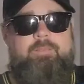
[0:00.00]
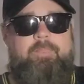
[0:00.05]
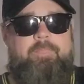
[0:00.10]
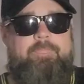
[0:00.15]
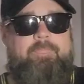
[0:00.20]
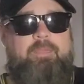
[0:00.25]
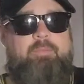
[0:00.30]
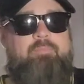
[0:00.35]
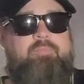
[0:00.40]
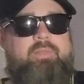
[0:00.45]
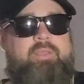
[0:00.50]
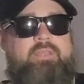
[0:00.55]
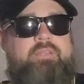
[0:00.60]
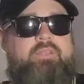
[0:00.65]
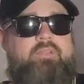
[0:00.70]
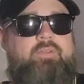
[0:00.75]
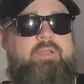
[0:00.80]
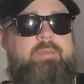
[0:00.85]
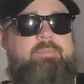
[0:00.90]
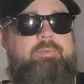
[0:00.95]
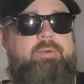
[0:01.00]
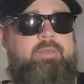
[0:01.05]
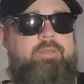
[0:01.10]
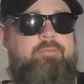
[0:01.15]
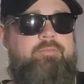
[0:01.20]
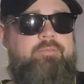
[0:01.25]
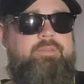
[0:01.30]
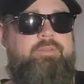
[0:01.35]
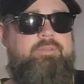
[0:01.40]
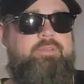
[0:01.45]
out of it. There's videos
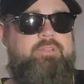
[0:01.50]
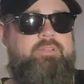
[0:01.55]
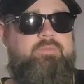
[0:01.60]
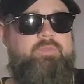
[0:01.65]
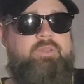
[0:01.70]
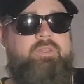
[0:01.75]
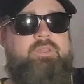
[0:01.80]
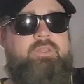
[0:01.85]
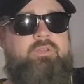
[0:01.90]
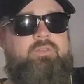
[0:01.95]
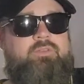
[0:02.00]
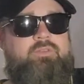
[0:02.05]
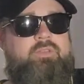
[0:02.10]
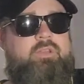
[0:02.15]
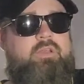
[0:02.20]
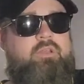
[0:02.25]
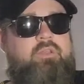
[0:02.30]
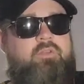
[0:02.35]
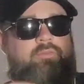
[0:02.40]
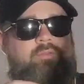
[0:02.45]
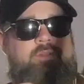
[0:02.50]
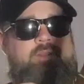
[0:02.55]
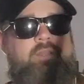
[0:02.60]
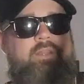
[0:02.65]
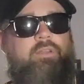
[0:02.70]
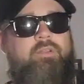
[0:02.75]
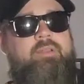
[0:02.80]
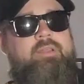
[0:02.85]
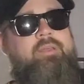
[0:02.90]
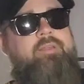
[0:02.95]
all over the internet,
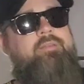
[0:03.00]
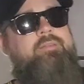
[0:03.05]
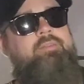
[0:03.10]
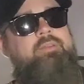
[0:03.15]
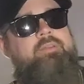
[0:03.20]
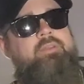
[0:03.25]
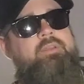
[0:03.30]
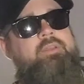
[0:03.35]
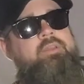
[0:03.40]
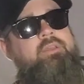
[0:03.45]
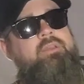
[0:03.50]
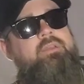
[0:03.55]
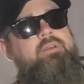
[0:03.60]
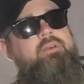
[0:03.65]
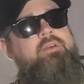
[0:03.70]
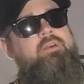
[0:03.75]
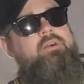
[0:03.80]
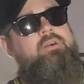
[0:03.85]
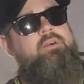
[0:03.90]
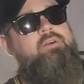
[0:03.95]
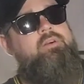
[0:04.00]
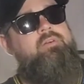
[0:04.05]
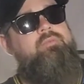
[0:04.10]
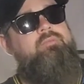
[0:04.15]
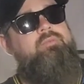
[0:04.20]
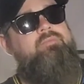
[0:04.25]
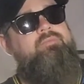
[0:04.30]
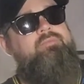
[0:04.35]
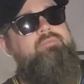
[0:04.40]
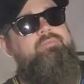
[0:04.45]
some of the
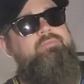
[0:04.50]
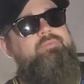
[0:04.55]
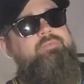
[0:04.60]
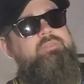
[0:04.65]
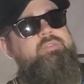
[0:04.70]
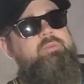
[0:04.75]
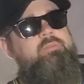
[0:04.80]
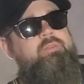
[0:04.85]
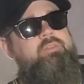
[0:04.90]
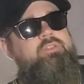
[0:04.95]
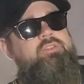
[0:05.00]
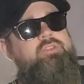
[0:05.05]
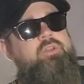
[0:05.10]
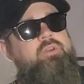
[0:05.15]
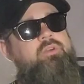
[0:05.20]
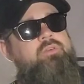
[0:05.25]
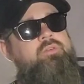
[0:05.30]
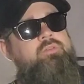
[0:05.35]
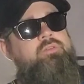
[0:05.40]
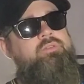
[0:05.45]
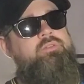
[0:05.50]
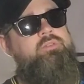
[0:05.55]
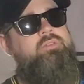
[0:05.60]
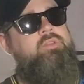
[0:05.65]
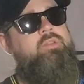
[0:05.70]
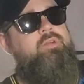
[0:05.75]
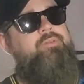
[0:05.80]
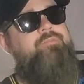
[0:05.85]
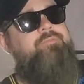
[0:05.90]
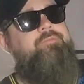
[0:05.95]
shows and stuff. And
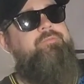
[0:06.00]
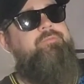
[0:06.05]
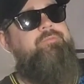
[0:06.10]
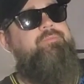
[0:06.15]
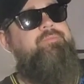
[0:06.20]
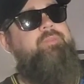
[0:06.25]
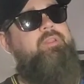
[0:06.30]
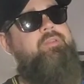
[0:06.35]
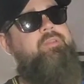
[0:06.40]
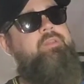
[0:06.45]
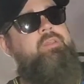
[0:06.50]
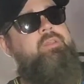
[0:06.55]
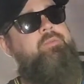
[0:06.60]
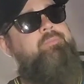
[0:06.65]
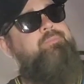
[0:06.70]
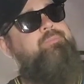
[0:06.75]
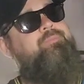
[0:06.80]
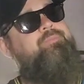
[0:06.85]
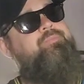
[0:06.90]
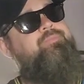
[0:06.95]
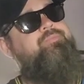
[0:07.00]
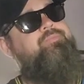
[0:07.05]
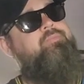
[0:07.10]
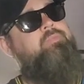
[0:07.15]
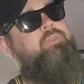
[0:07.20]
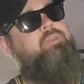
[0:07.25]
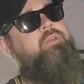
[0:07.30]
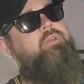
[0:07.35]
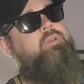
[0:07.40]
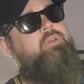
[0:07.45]
then I
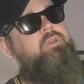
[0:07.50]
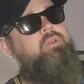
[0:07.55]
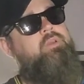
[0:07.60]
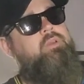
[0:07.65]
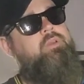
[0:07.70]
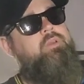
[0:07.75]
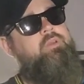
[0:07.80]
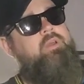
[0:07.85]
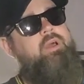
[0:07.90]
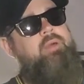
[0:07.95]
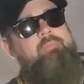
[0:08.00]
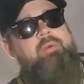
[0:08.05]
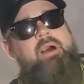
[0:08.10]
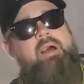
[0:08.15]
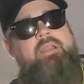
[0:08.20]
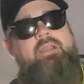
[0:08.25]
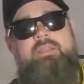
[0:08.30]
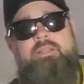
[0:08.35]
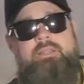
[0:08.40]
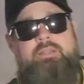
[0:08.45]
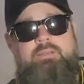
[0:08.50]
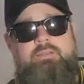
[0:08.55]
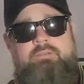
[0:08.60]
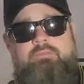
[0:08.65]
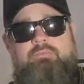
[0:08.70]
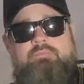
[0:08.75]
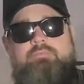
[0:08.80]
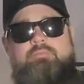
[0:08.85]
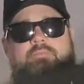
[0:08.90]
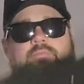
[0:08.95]
modded it,
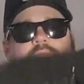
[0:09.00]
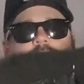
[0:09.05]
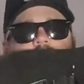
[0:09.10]
put